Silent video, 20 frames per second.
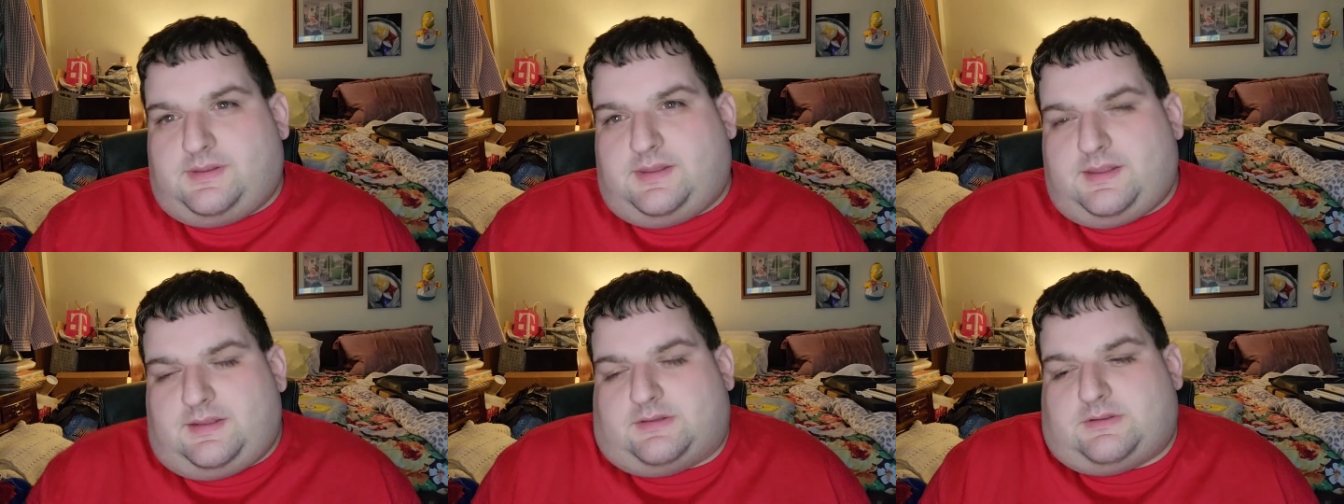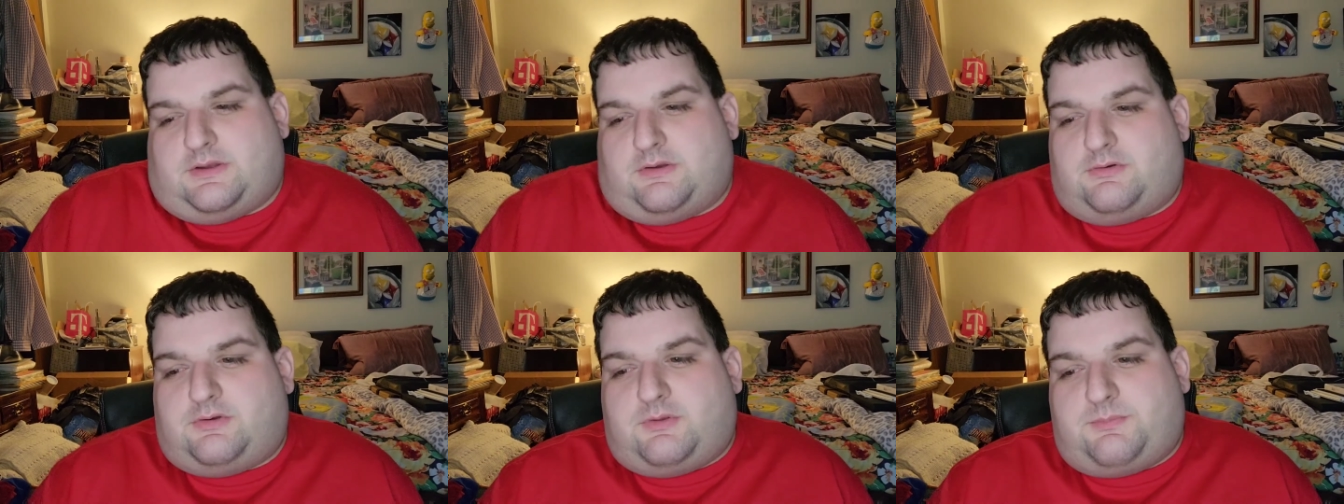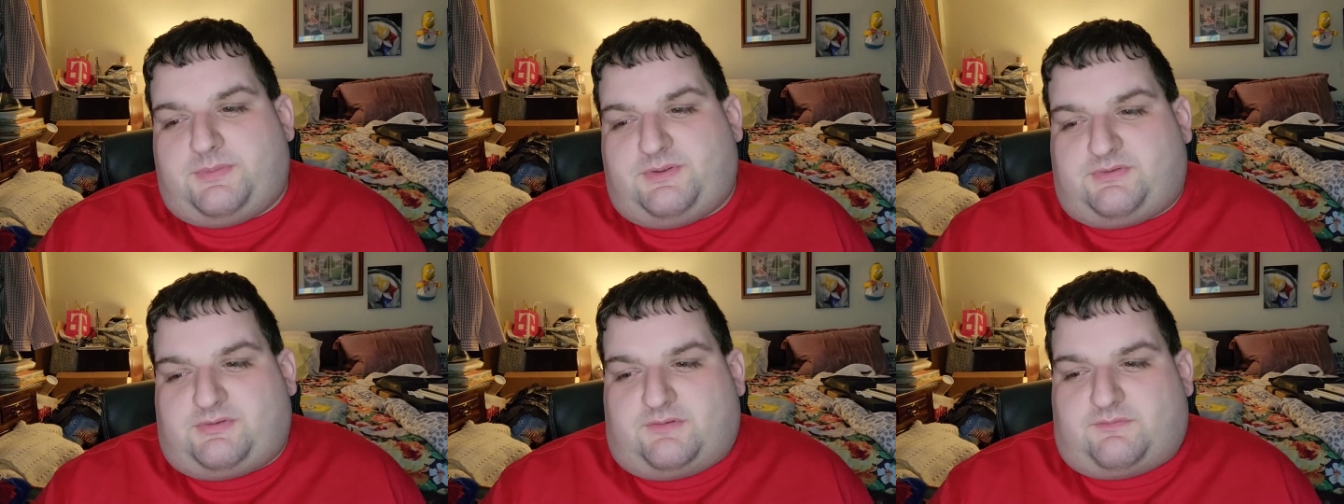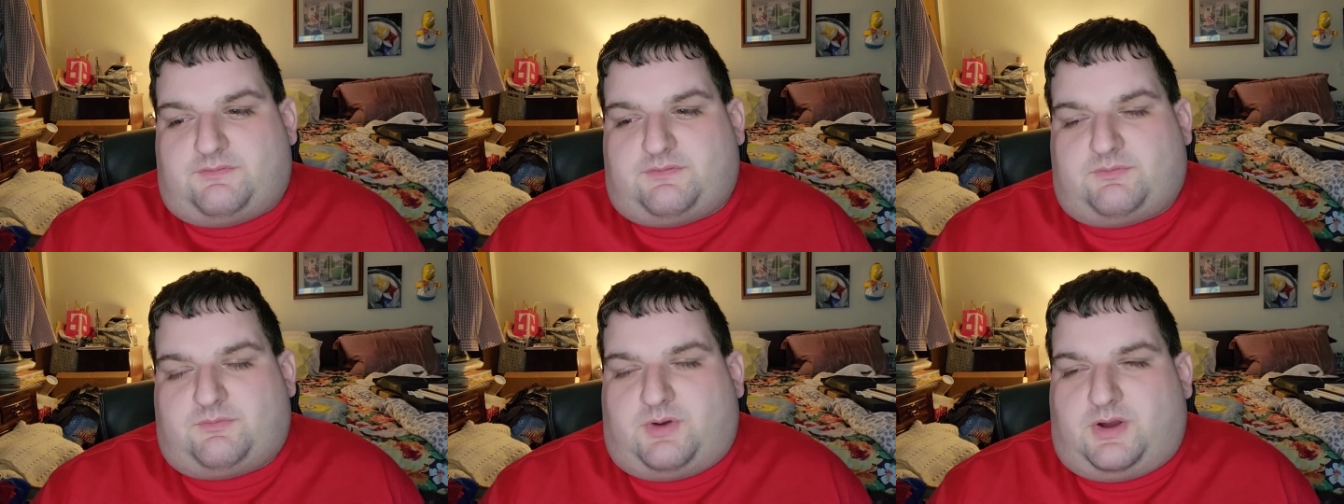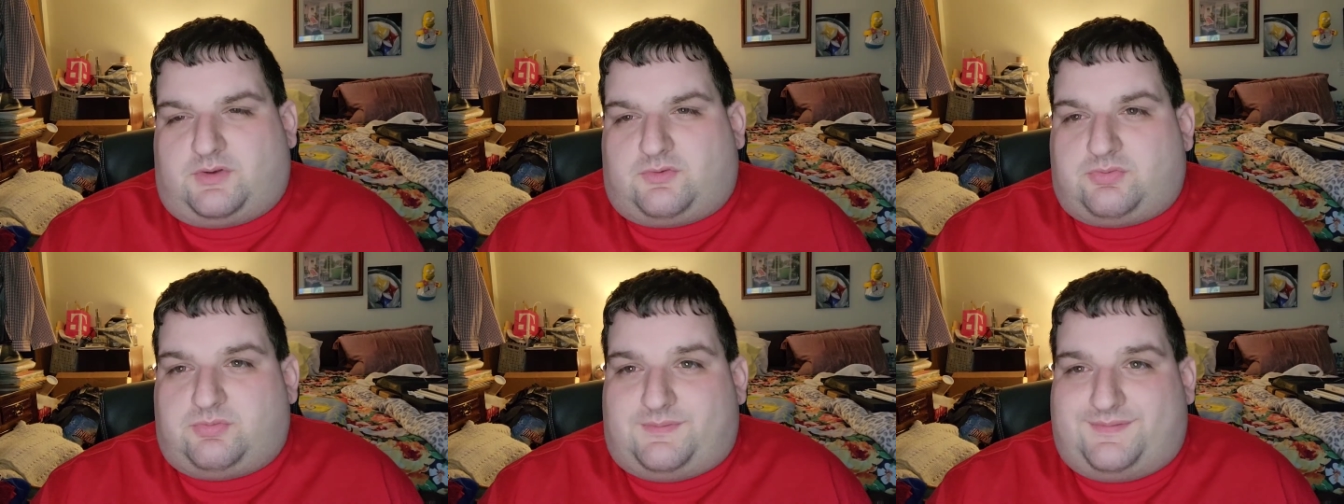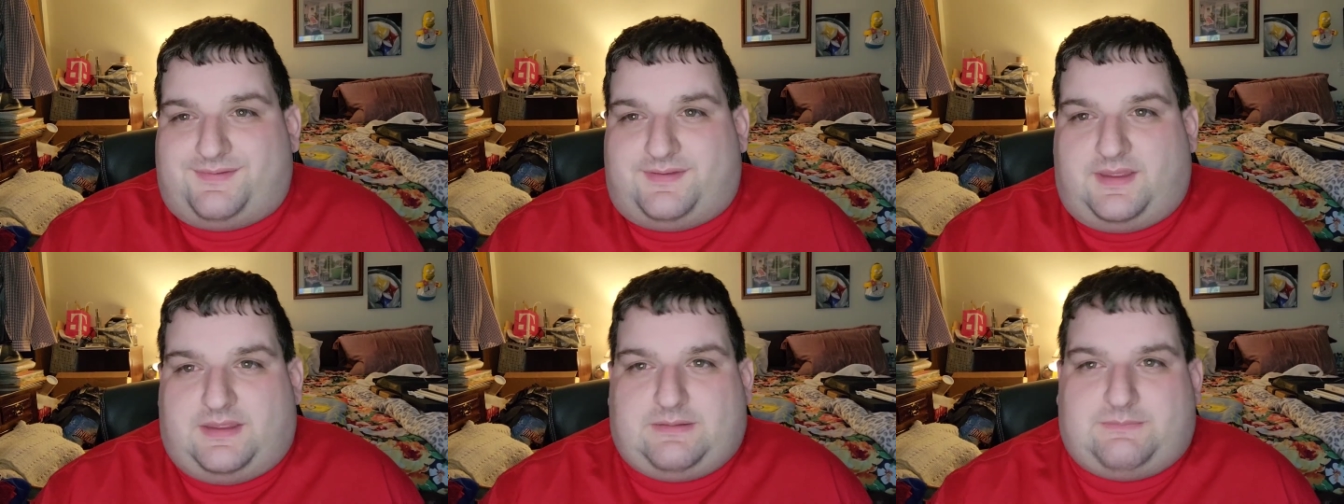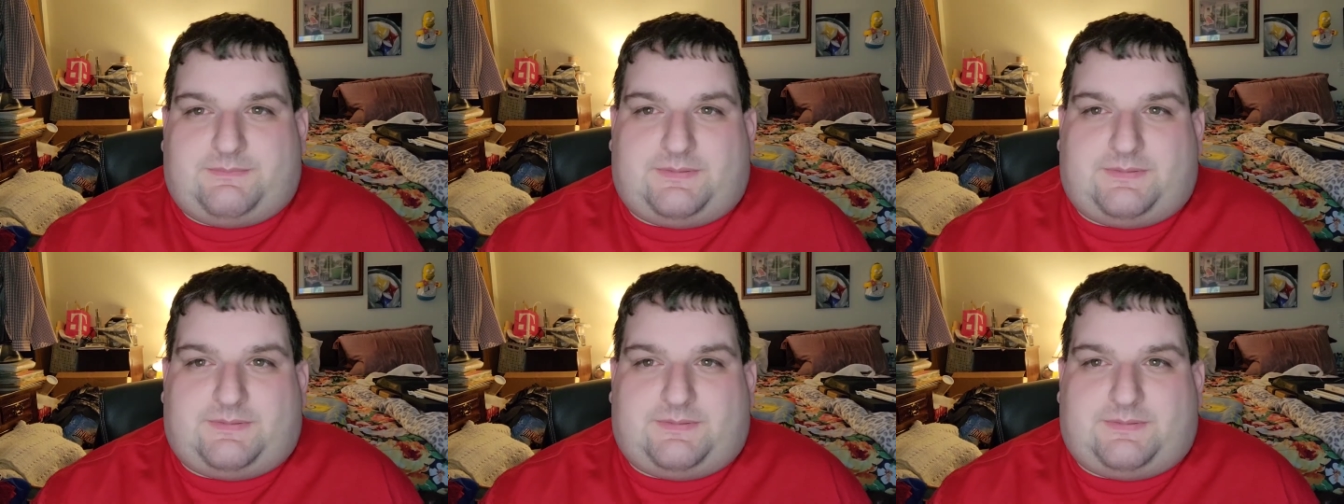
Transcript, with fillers: I don't know. It could be something to watch one day.